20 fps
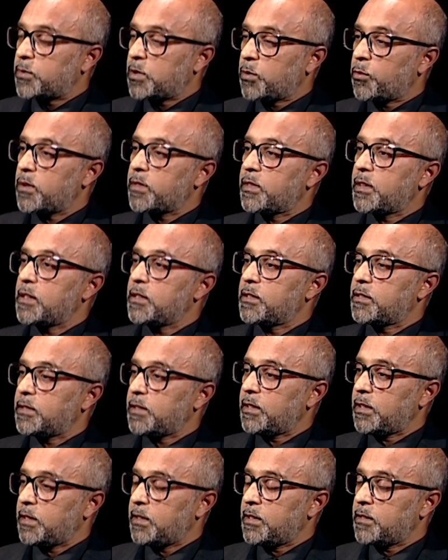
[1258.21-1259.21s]
So what they
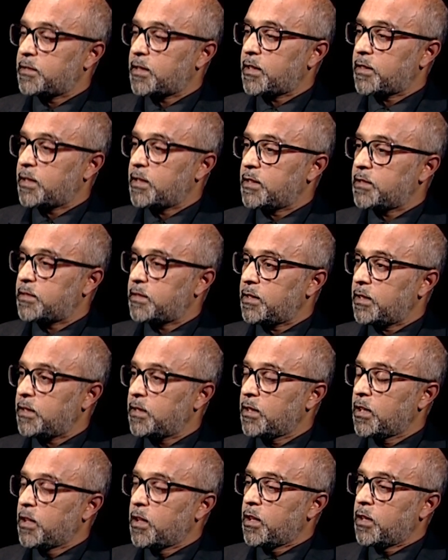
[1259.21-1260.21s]
see is that they see
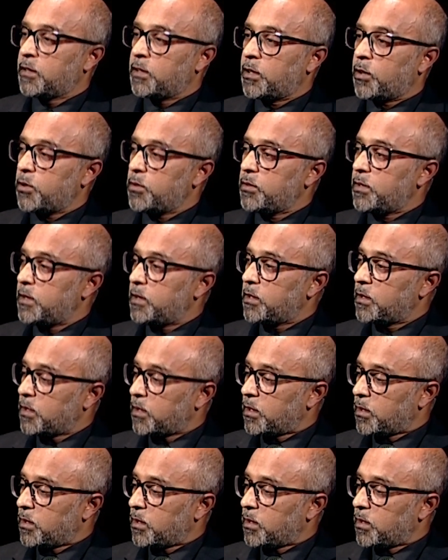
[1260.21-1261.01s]
not only